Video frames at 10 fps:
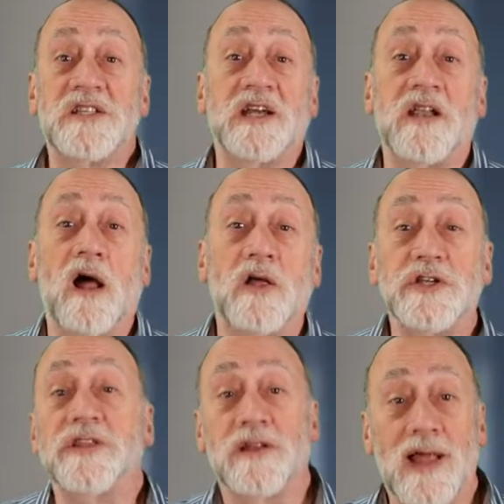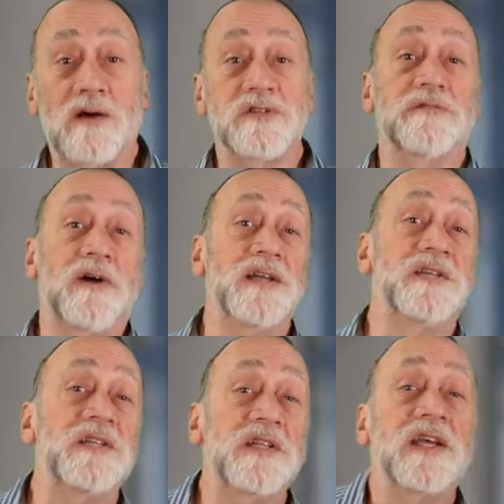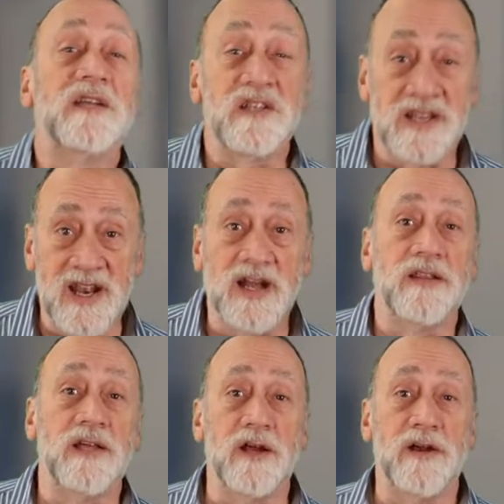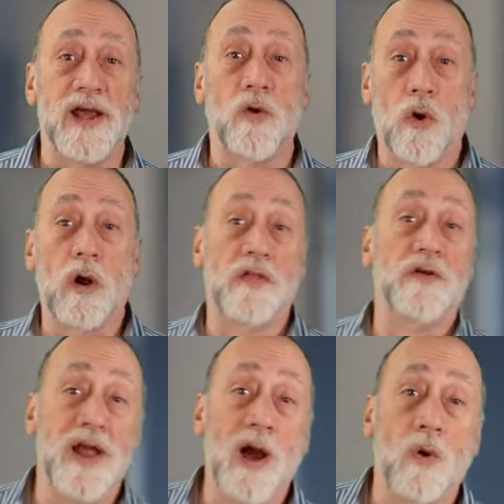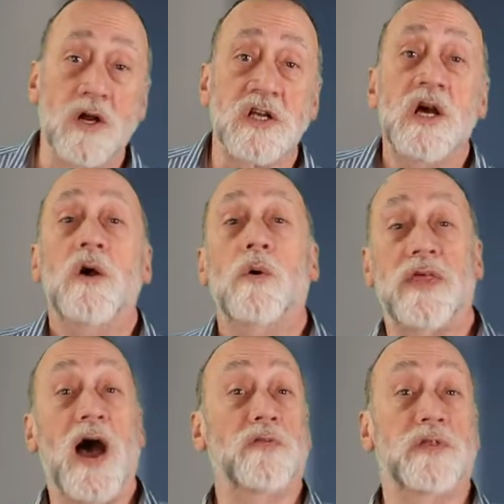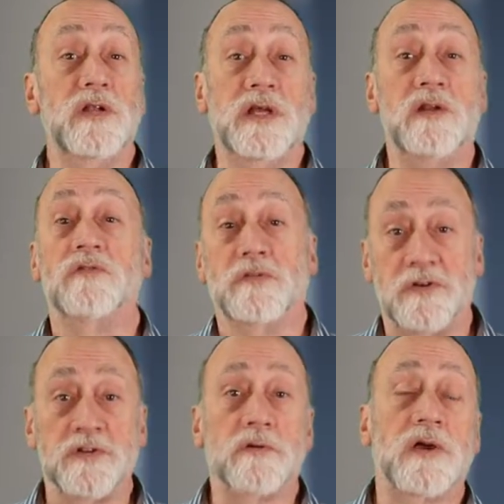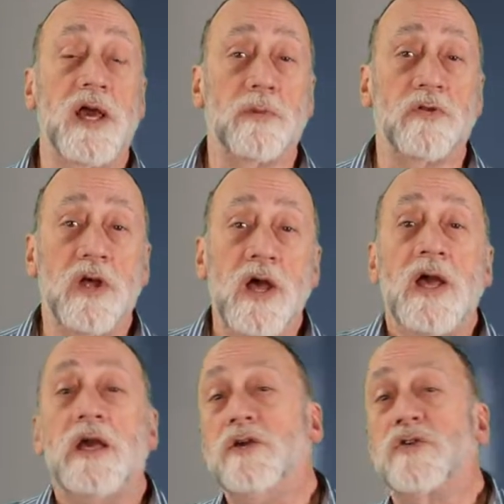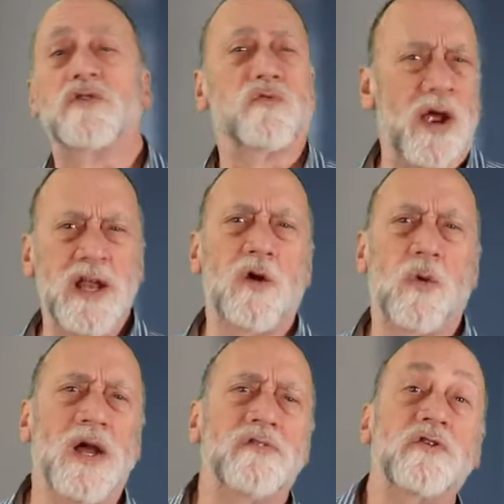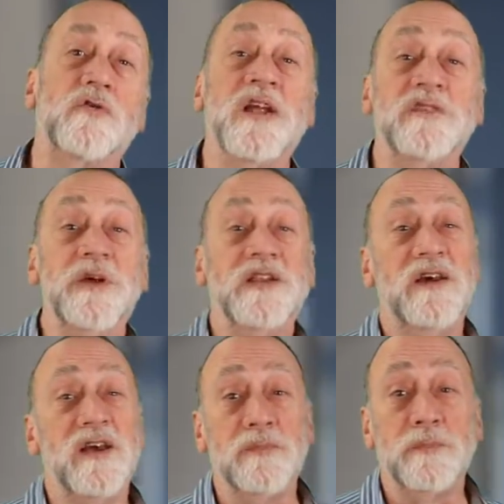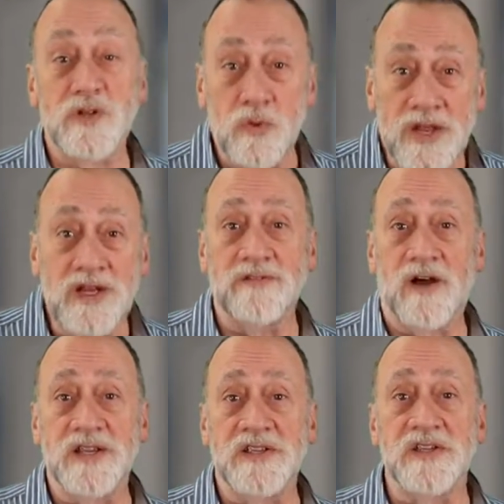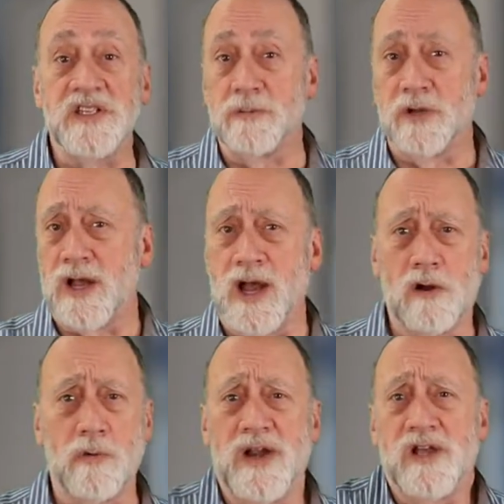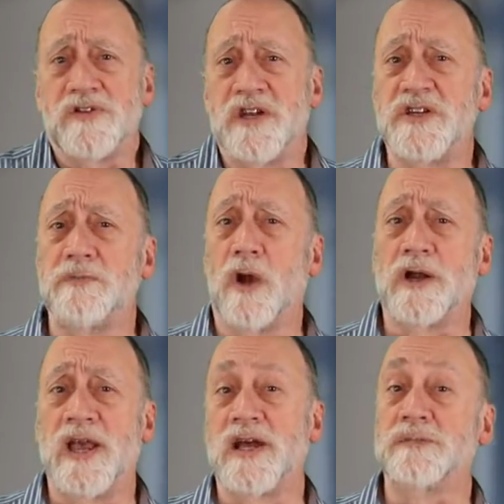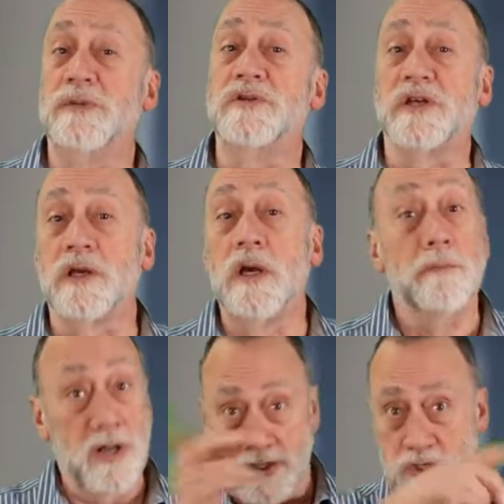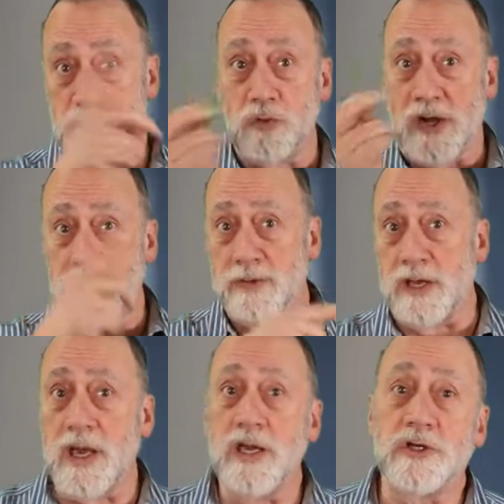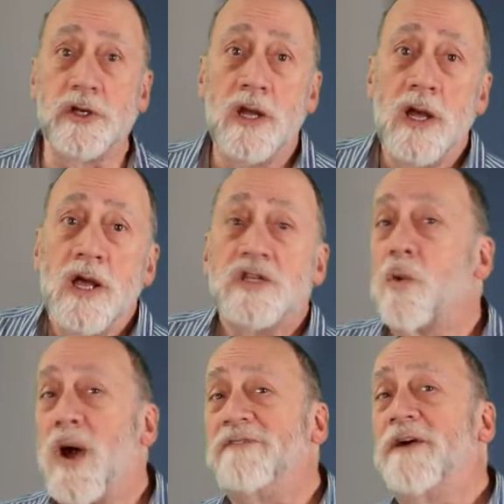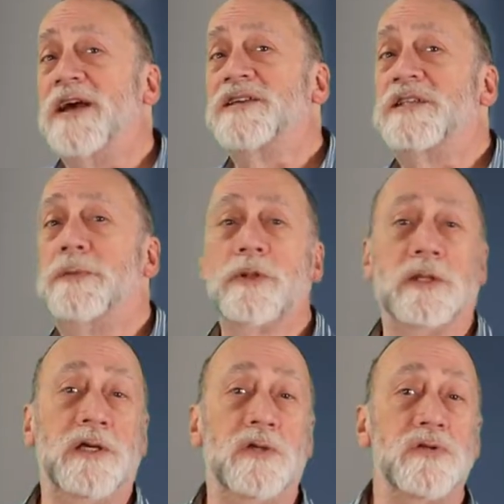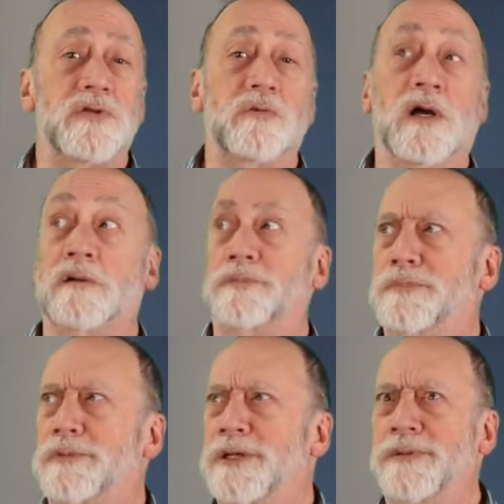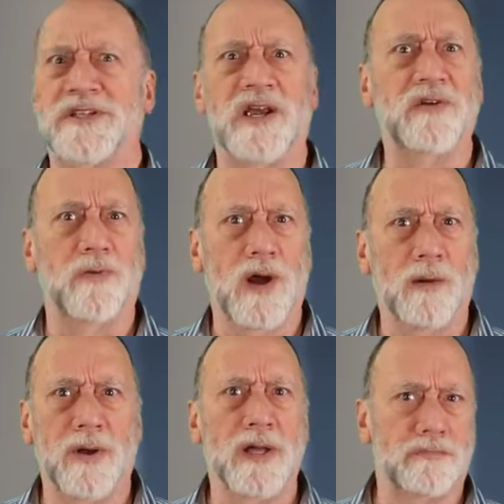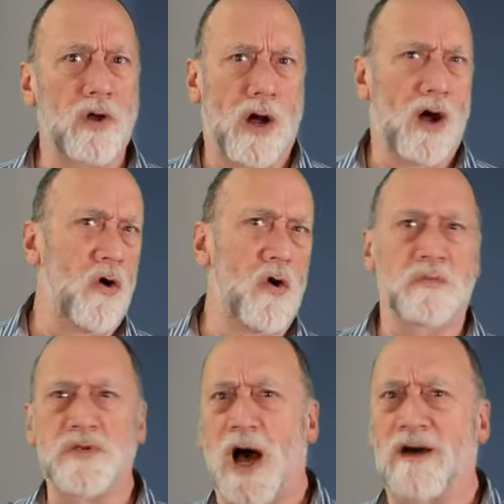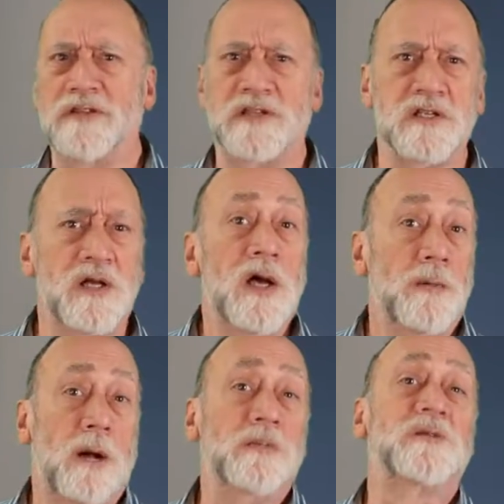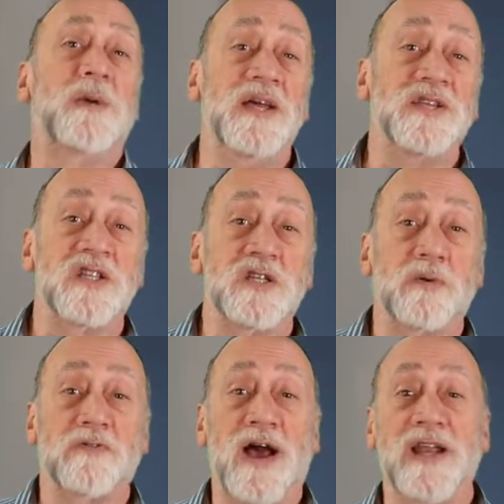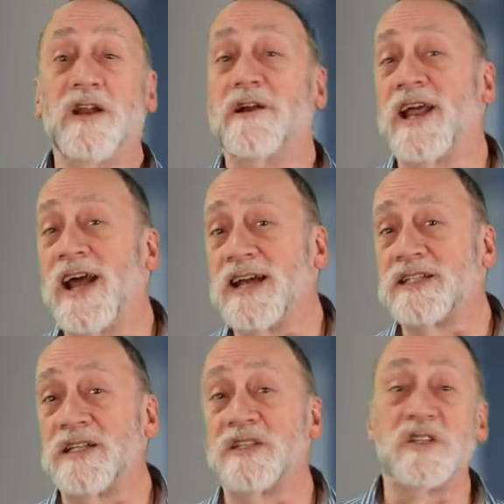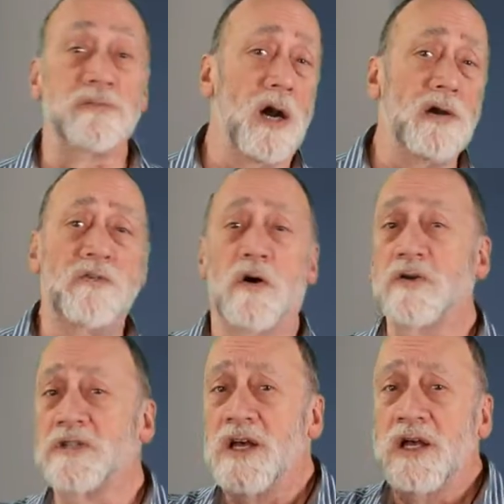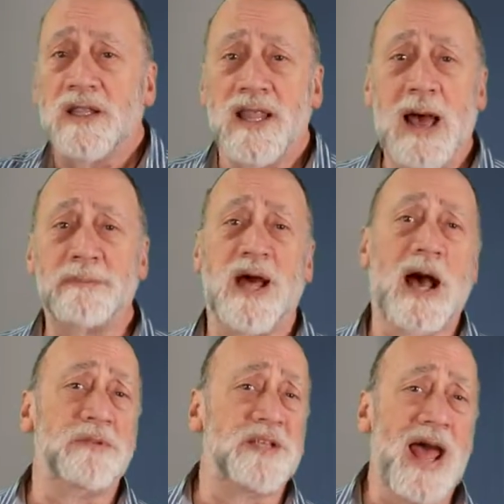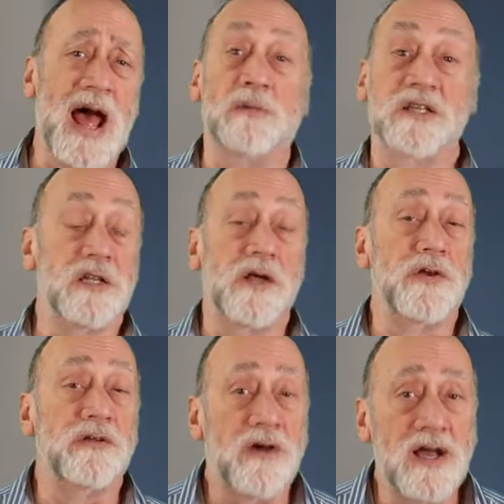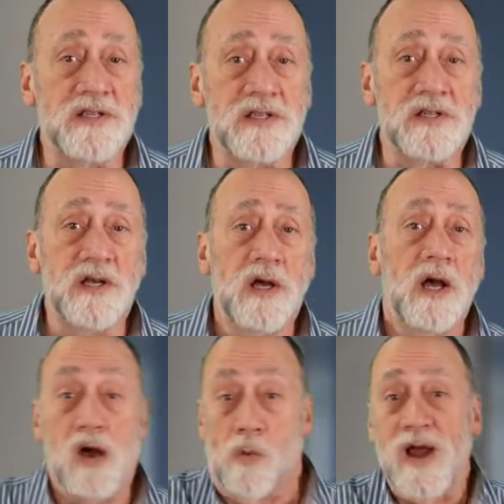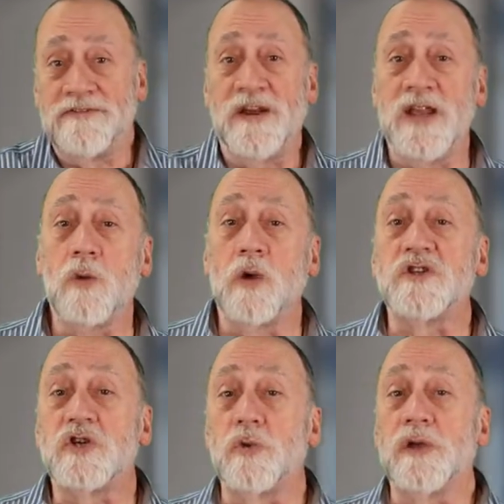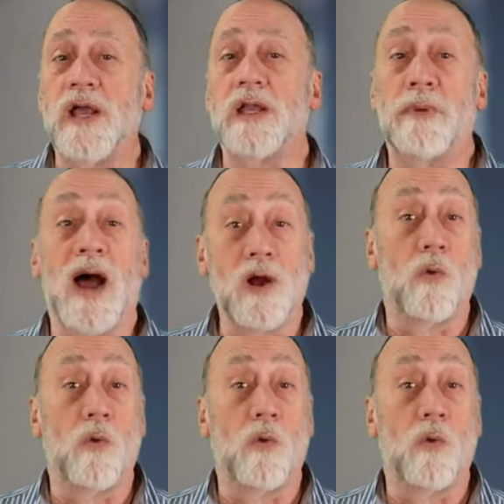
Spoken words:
technology that allows devices to connect to the internet or other networks without the need for physical cables. It uses radio waves to transmit data between devices, similar to how a radio station broadcasts music, but it's two-way communication. So Wi-Fi is typically used, well, pretty much everywhere, but homes, offices, public spaces to provide internet access to smartphones, laptops, tablets, and other devices. A Wi-Fi network is created by a